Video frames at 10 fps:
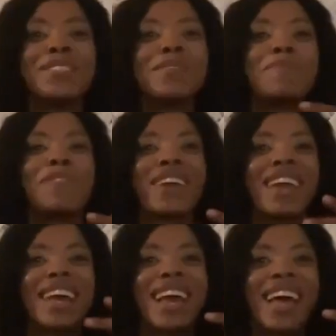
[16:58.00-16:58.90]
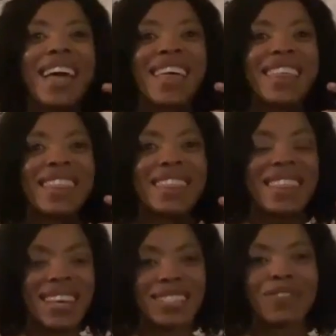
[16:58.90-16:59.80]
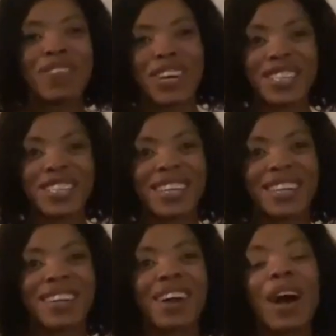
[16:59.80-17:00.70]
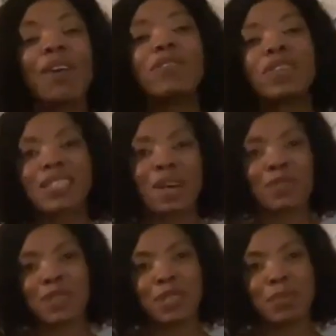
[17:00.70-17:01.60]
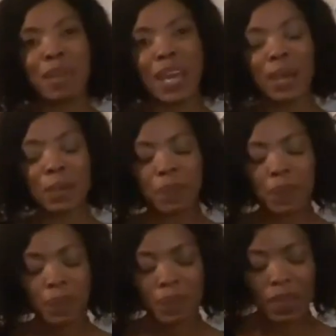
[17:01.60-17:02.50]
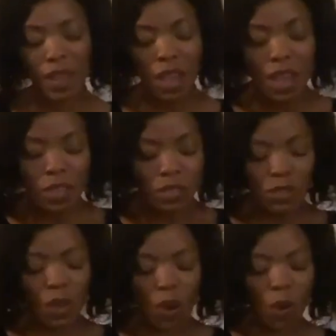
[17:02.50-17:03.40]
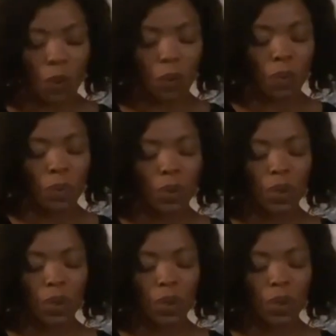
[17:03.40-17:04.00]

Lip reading: to bring this version of yourself into being. So,